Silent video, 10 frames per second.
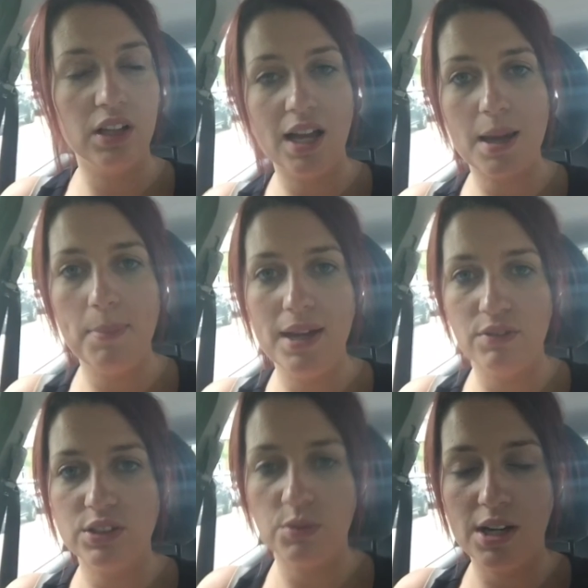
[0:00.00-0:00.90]
like
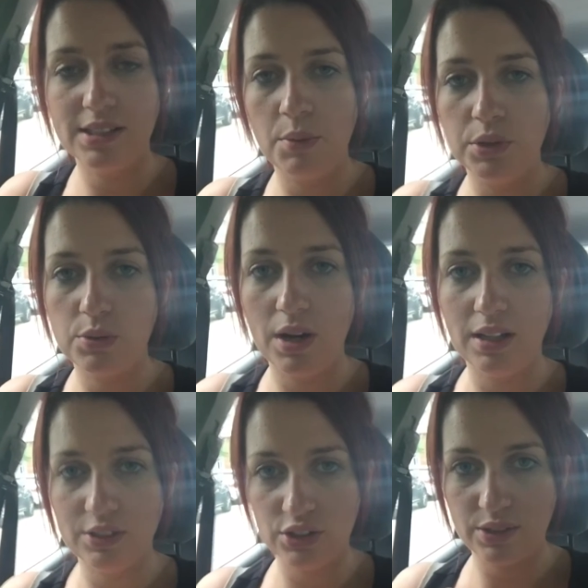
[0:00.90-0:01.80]
appearance wise, I would quite
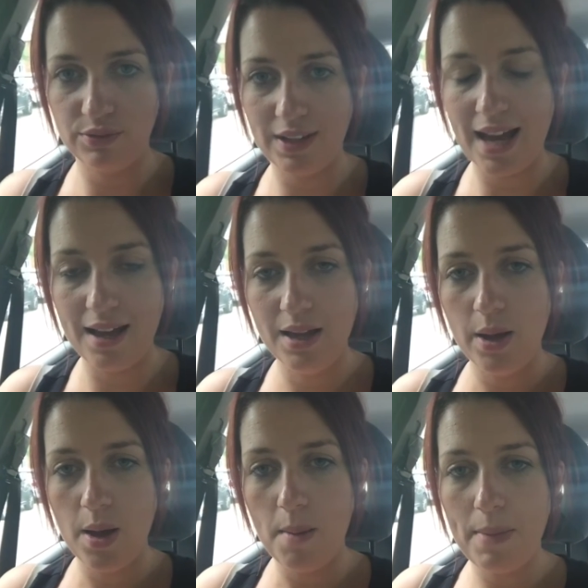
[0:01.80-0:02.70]
like just a flat
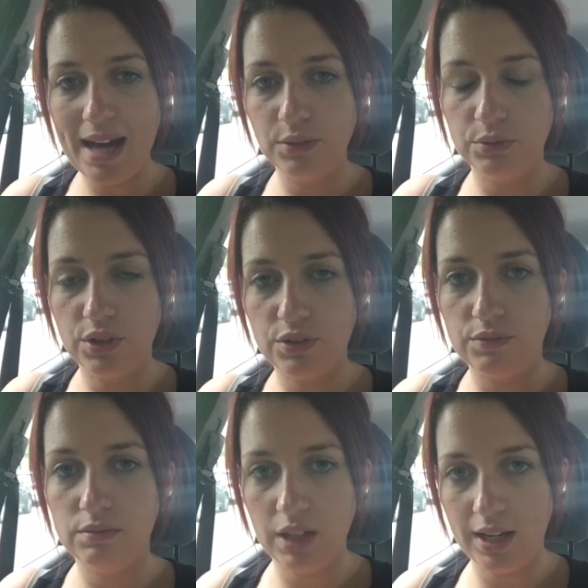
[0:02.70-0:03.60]
panelled
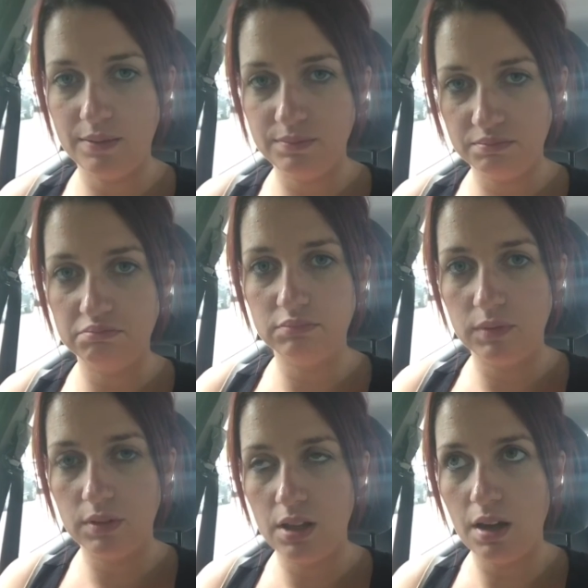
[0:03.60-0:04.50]
like
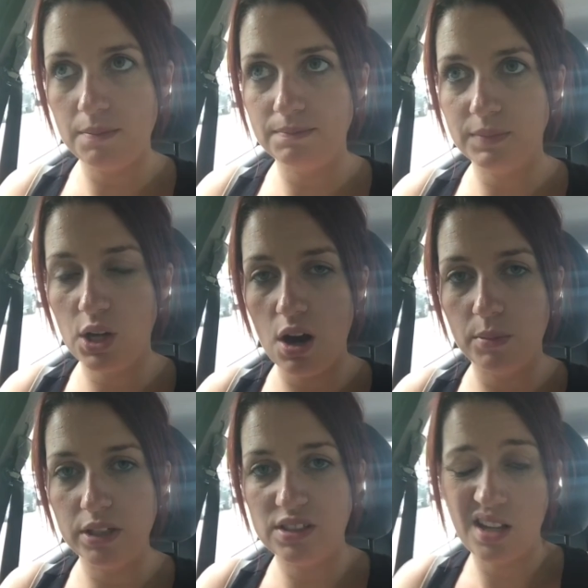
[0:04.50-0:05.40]

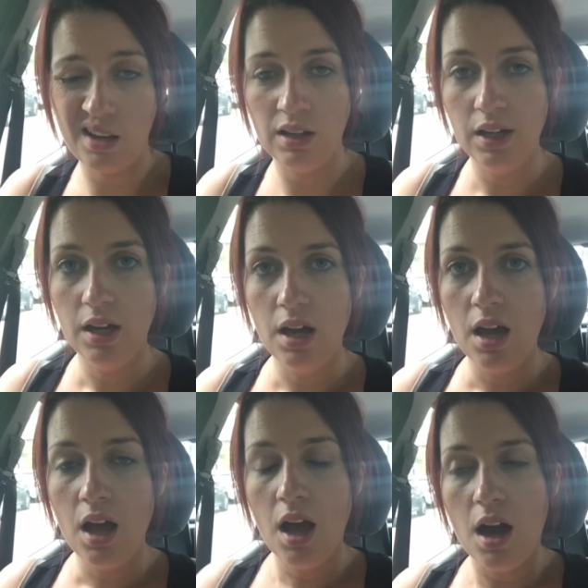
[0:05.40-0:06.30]
garment. So
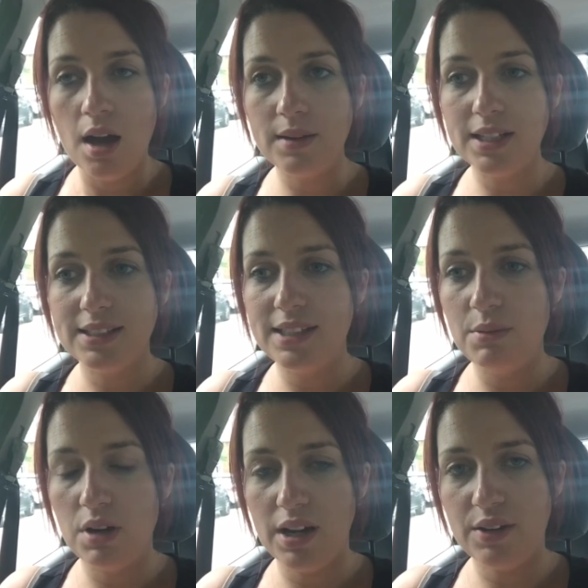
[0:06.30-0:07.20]
I'm going to see
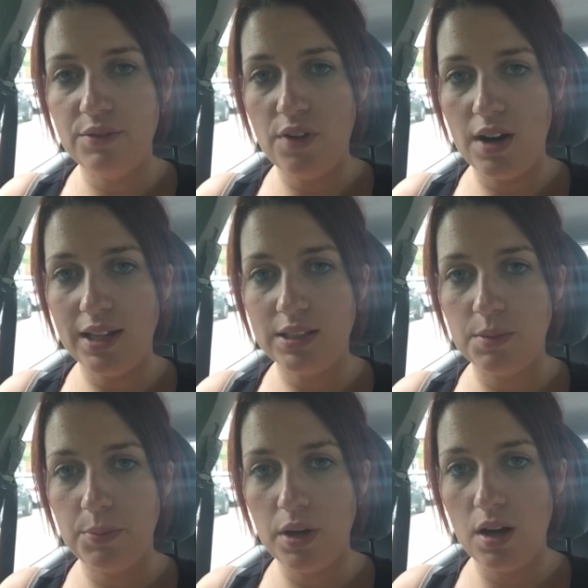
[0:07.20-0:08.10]
what I can find.
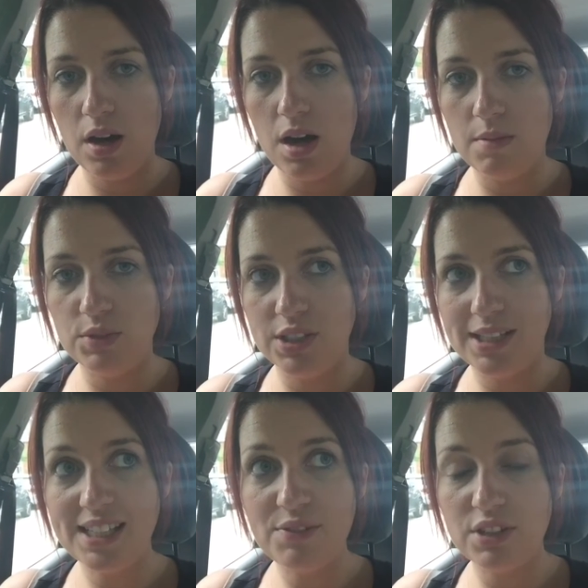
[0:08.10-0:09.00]
But she
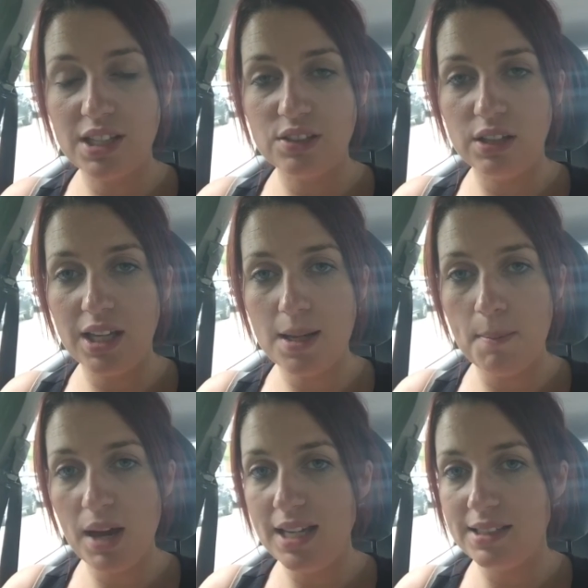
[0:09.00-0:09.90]
said everything's looking
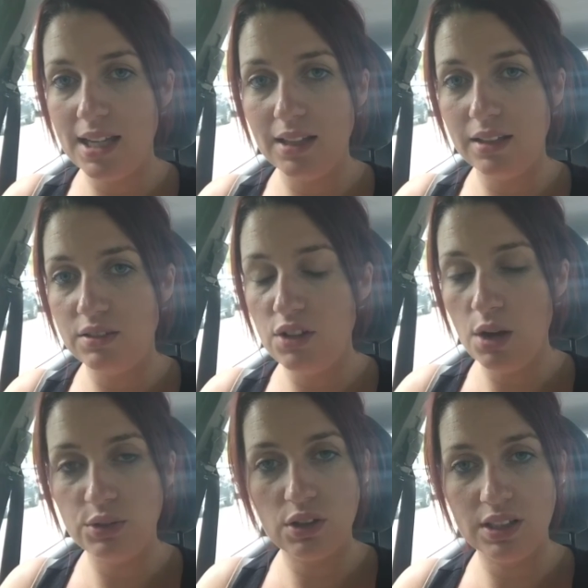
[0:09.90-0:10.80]
amazing.
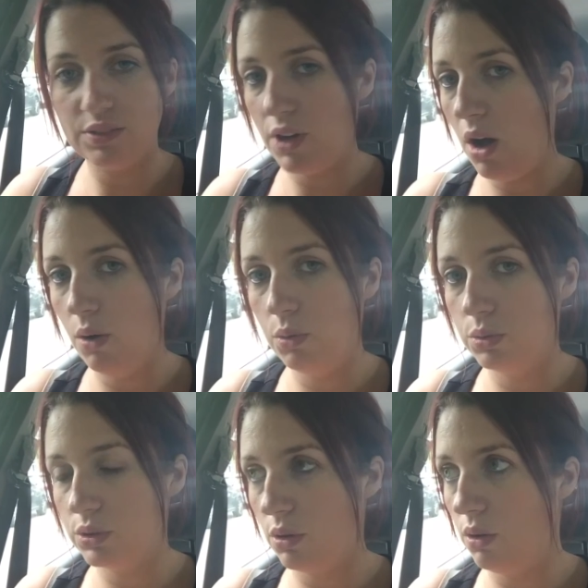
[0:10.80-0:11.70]
No signs of
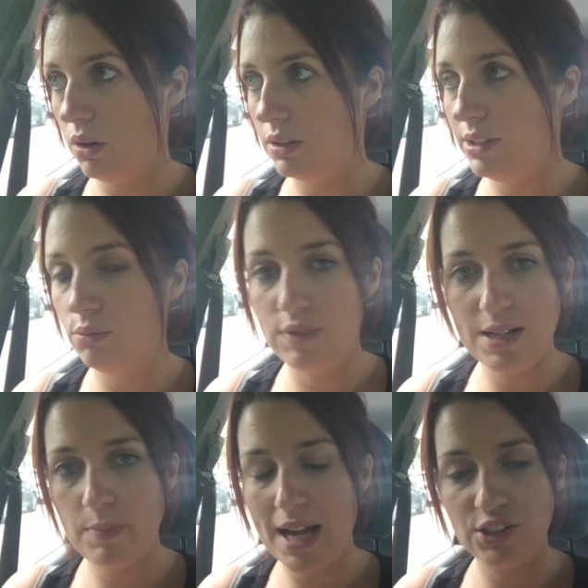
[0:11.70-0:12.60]
holes or little
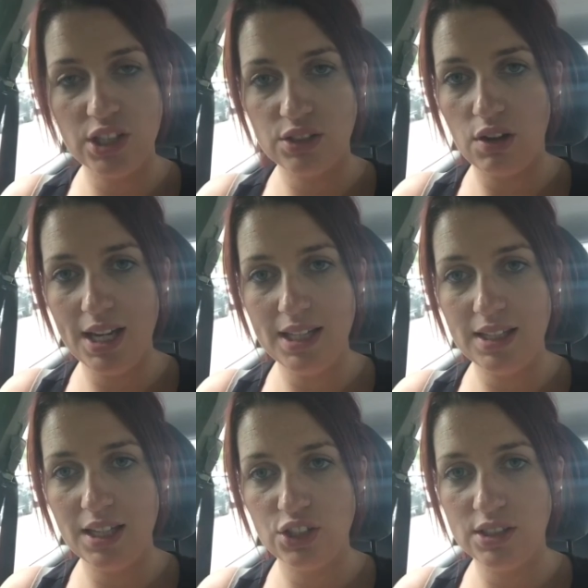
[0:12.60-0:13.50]
red patches or
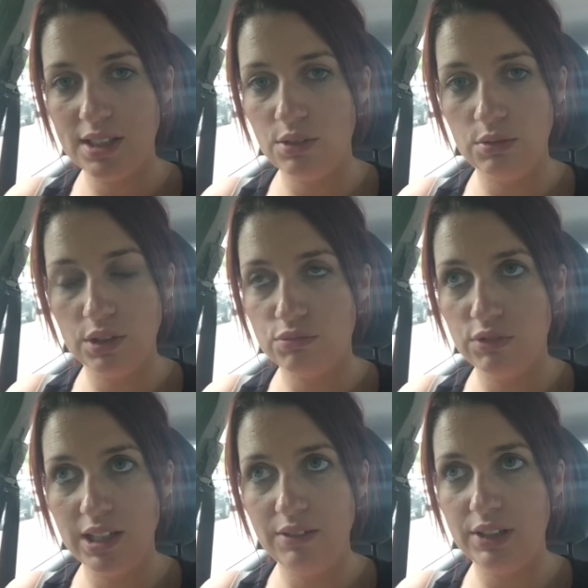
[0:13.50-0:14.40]
anything. She said it all looks
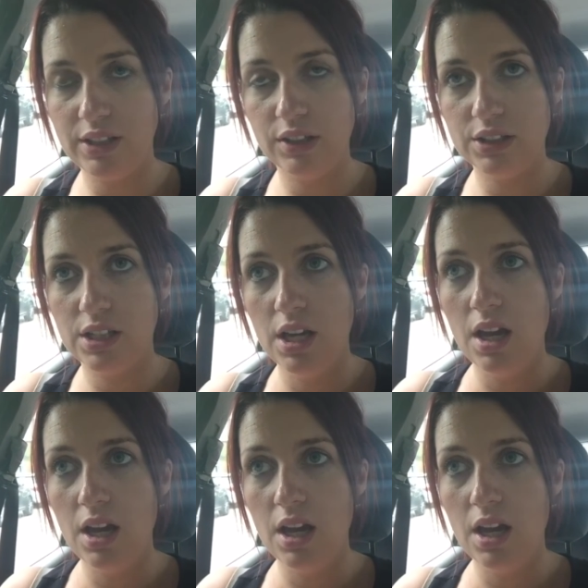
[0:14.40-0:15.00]
really, really good.